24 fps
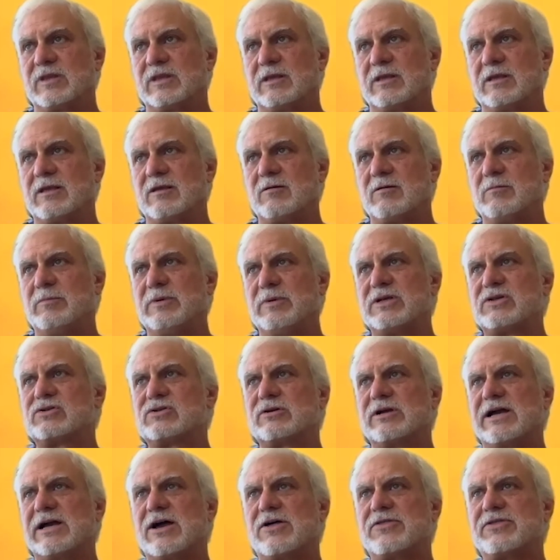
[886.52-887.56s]

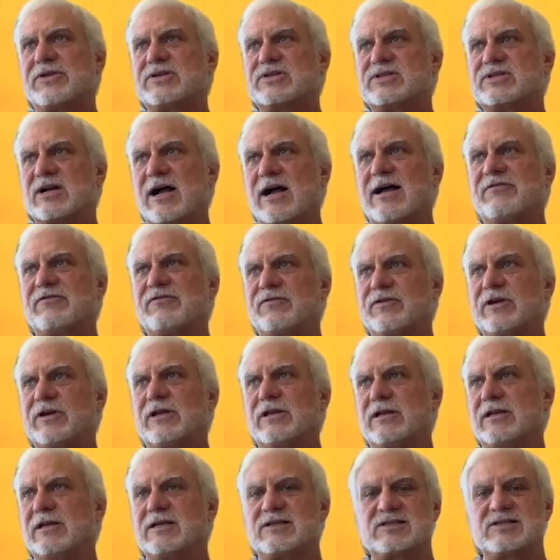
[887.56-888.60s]
mental health is
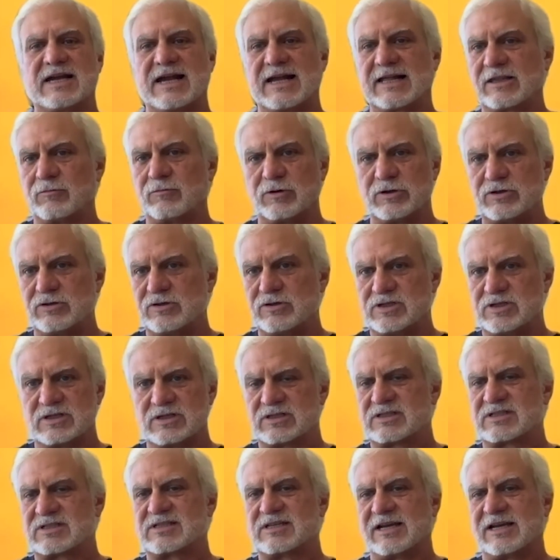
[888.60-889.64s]
often exactly what you
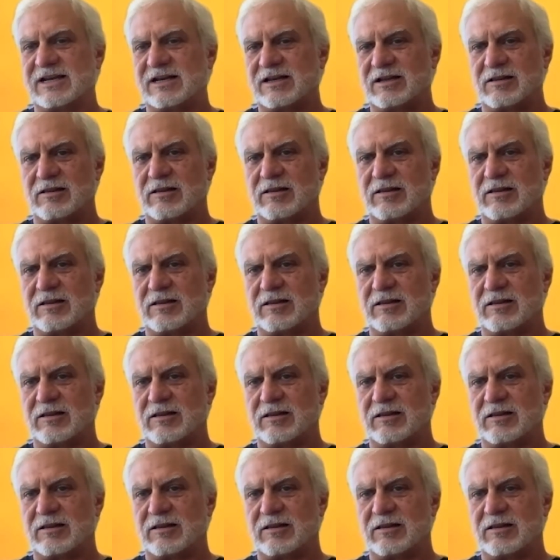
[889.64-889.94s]
just said.